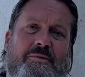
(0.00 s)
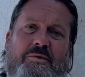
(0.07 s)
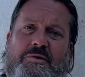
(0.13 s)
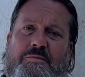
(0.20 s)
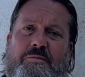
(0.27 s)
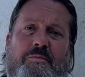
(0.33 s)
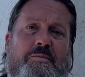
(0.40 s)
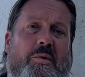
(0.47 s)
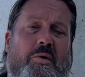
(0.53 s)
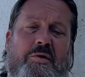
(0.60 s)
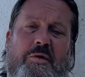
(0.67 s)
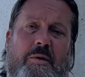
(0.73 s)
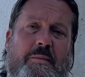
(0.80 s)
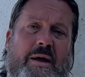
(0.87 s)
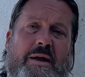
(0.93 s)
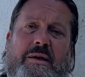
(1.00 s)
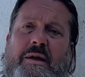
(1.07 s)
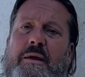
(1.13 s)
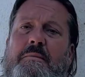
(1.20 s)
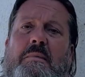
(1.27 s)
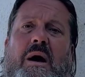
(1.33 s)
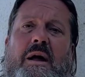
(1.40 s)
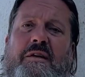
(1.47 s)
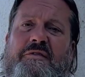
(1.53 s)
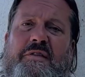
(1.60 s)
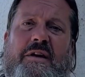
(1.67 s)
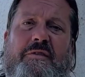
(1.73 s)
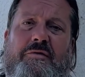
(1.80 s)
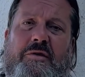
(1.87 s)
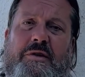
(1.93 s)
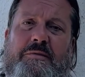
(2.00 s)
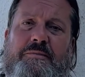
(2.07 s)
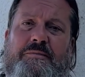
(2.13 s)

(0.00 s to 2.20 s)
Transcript: was both Amanda and my favorite.